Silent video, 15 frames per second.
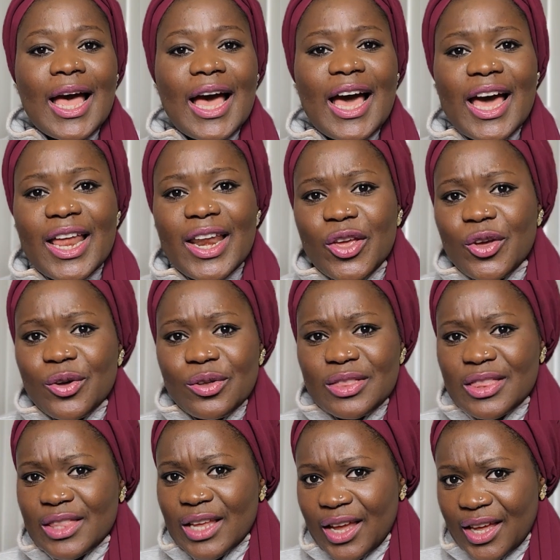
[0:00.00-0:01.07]
How do
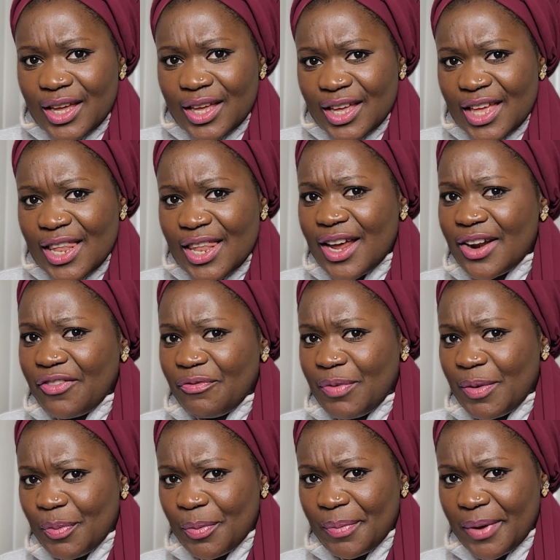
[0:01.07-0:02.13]
you think a lot of
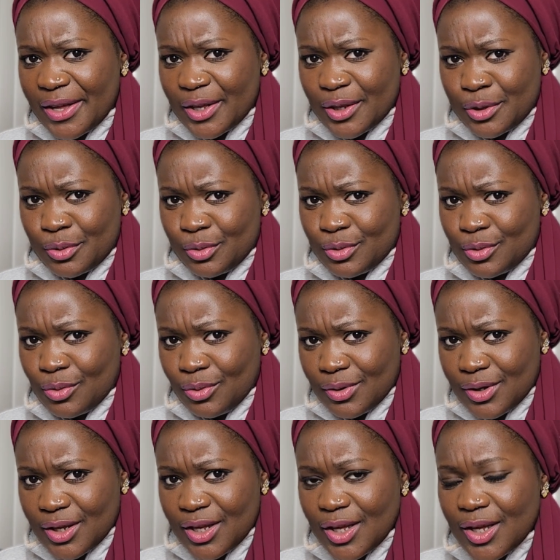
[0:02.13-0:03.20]
people make it through
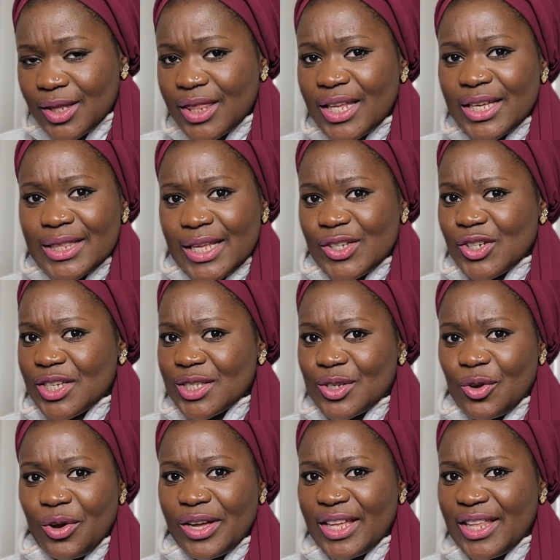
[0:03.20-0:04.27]
school? You think they
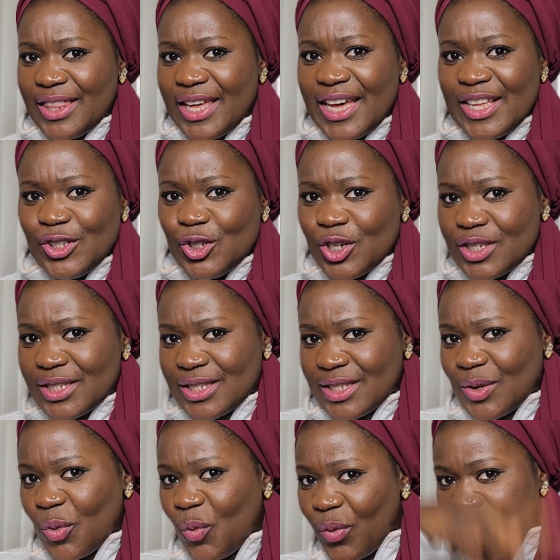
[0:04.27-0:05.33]
just go in there and
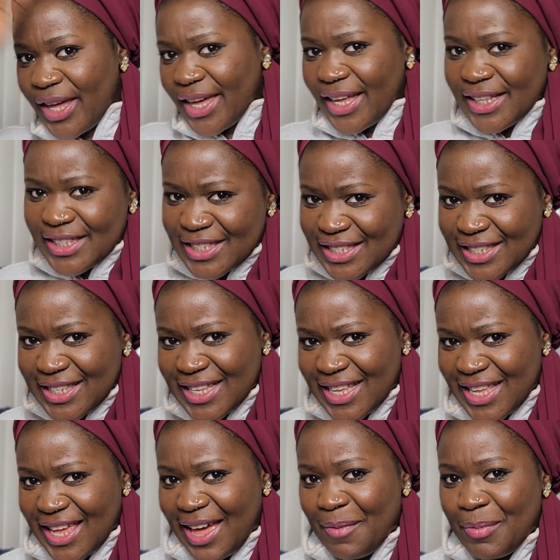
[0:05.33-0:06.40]
just wing it?
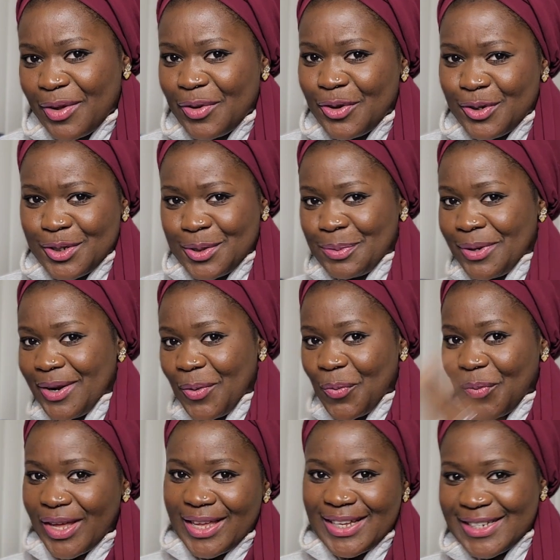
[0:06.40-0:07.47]
I mean, you just want to
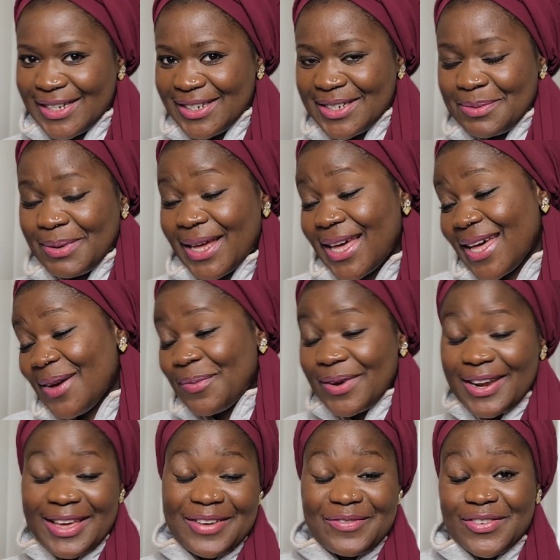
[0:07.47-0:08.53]
wing it and just like,
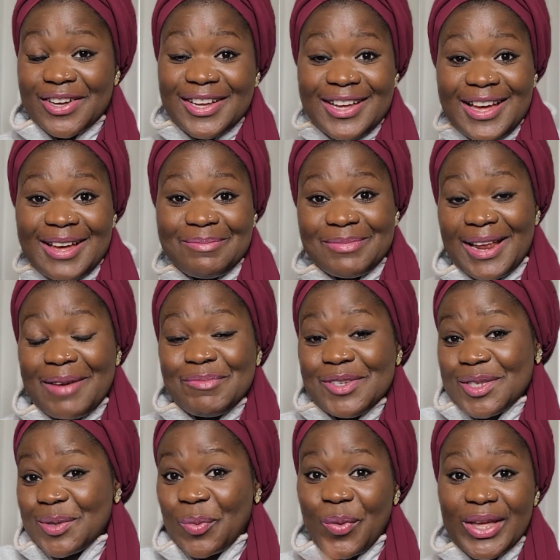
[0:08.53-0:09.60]
oh, whatever. I'm
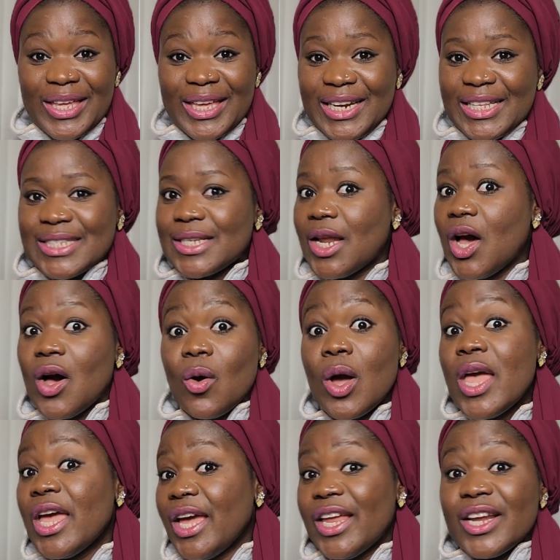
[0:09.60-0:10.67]
just winging it.
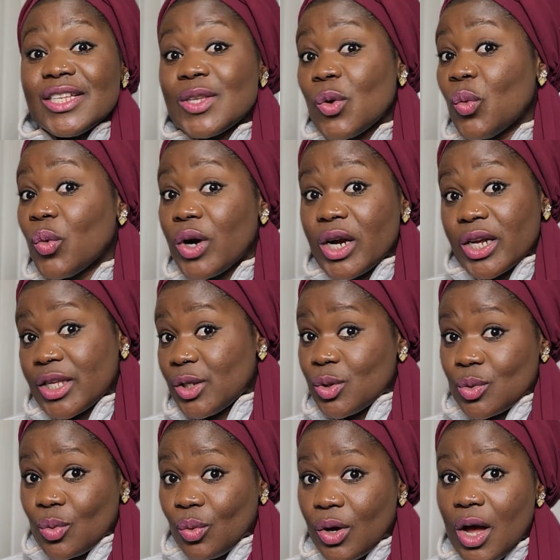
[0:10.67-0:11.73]
No, it doesn't work in
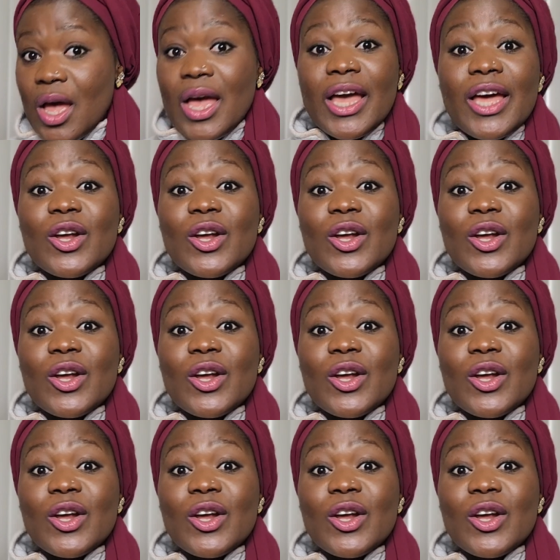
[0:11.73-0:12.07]
school.